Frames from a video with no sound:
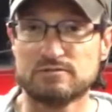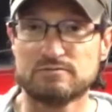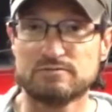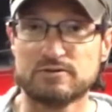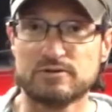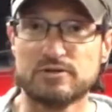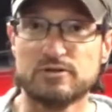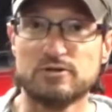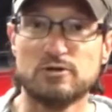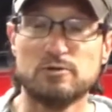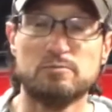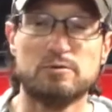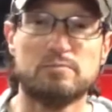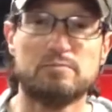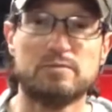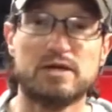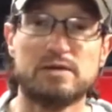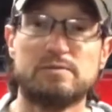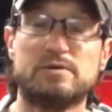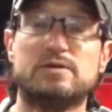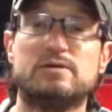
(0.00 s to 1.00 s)
for you, but
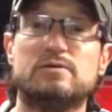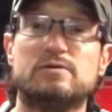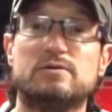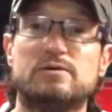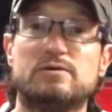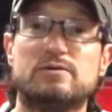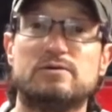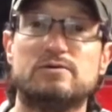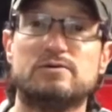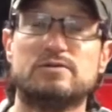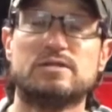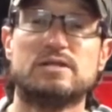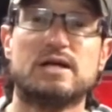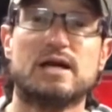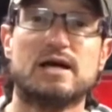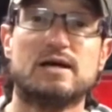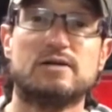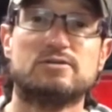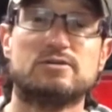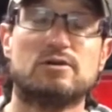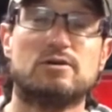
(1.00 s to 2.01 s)
maybe you can use it
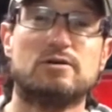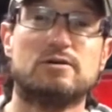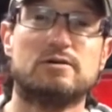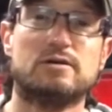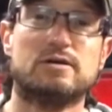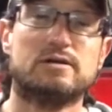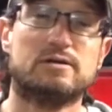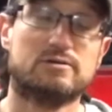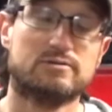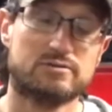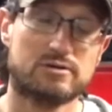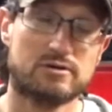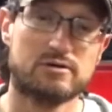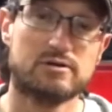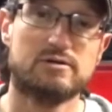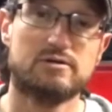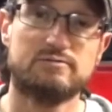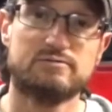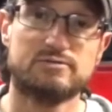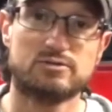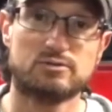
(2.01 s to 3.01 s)
as an
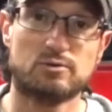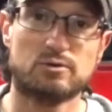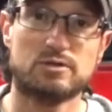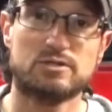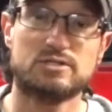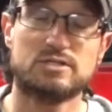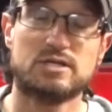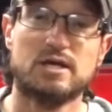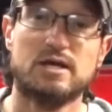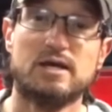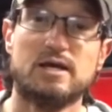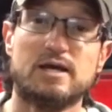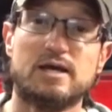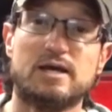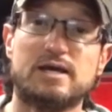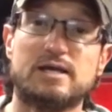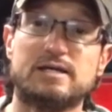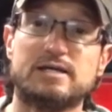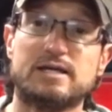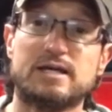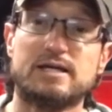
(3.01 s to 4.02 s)
alternative source
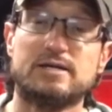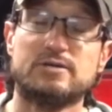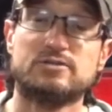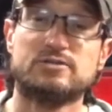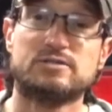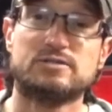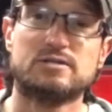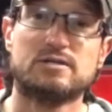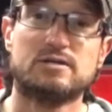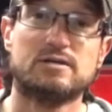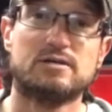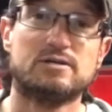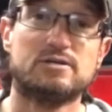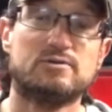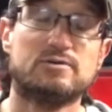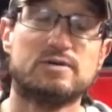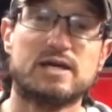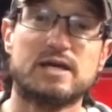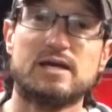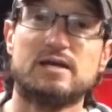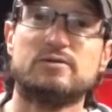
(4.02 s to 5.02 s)
in case uh, you
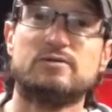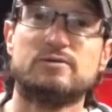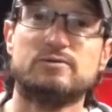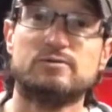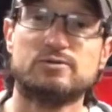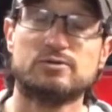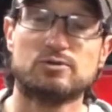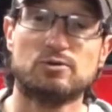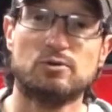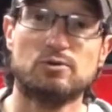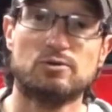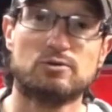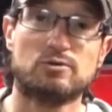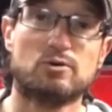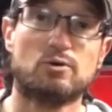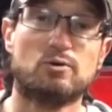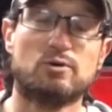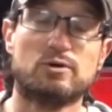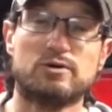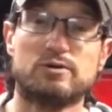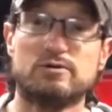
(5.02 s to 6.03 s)
can't use solar
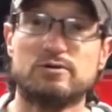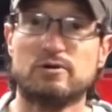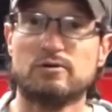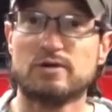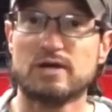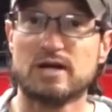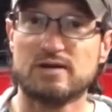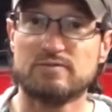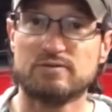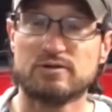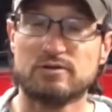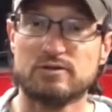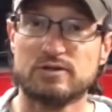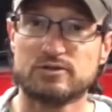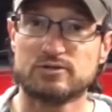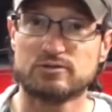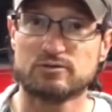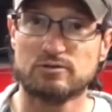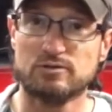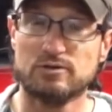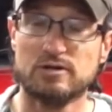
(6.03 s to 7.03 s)
or you don't have an
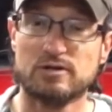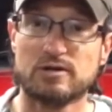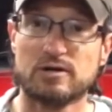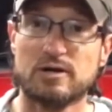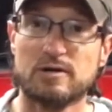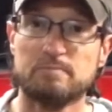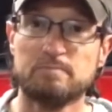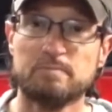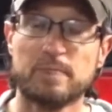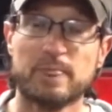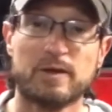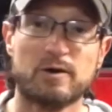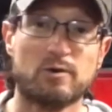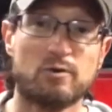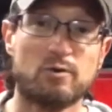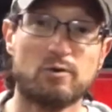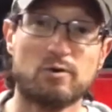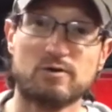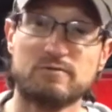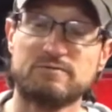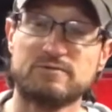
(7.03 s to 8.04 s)
electrical hookup,
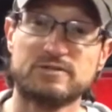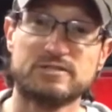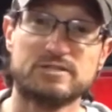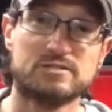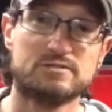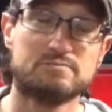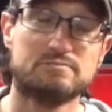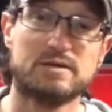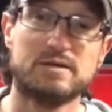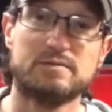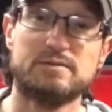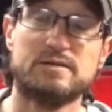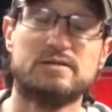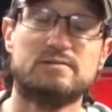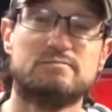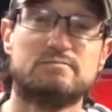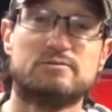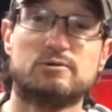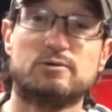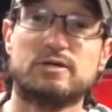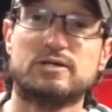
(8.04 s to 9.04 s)
or for just
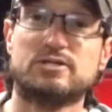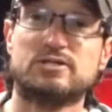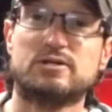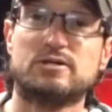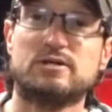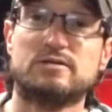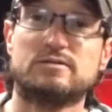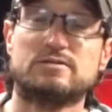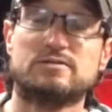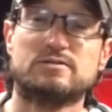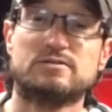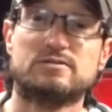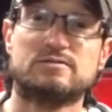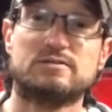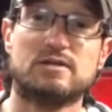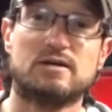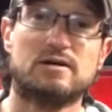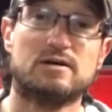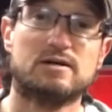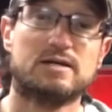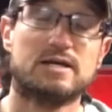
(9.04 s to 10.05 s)
maybe quick jaunts
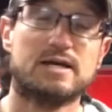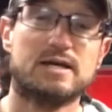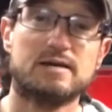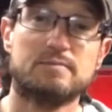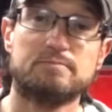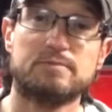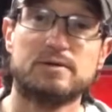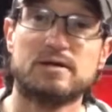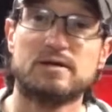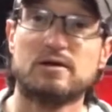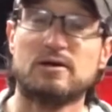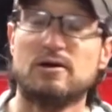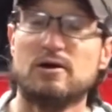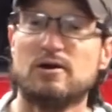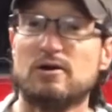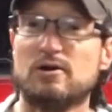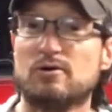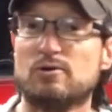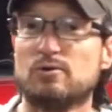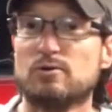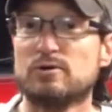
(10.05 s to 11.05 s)
uh, camping
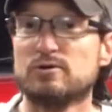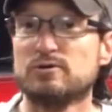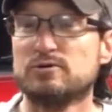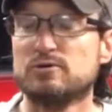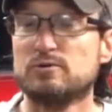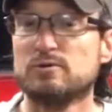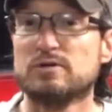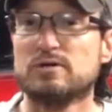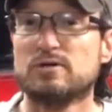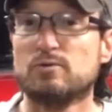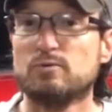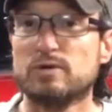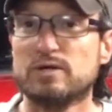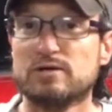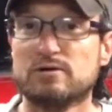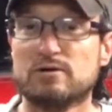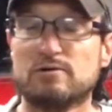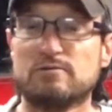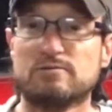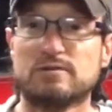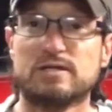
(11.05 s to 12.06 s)
or doing a week
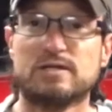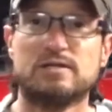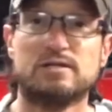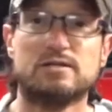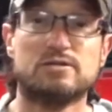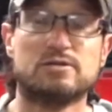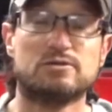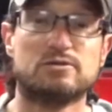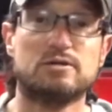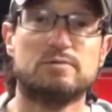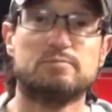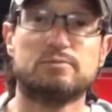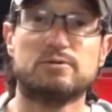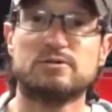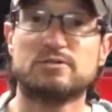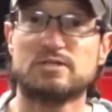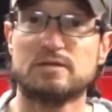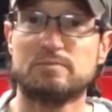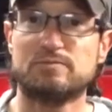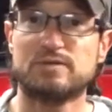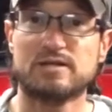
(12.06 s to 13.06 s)
overlanding trip or
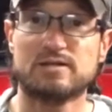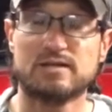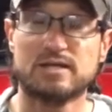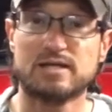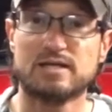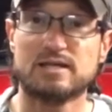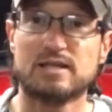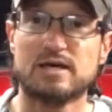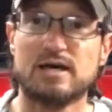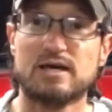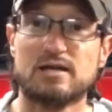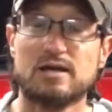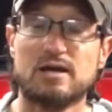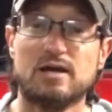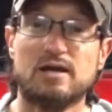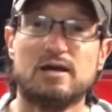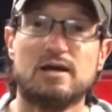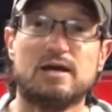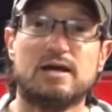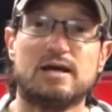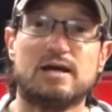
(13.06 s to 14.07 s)
something like that
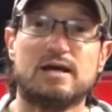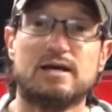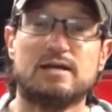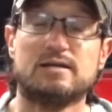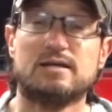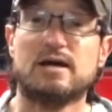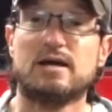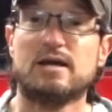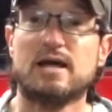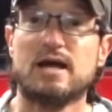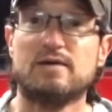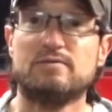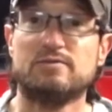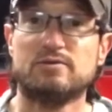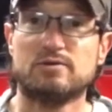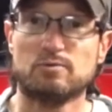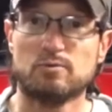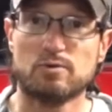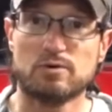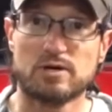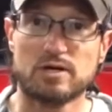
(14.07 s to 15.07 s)
and not having
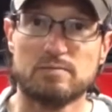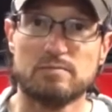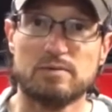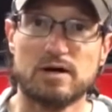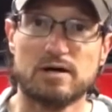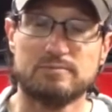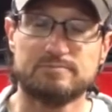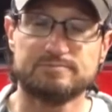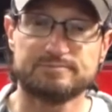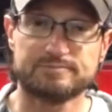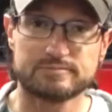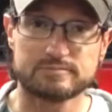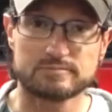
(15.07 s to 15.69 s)
to worry about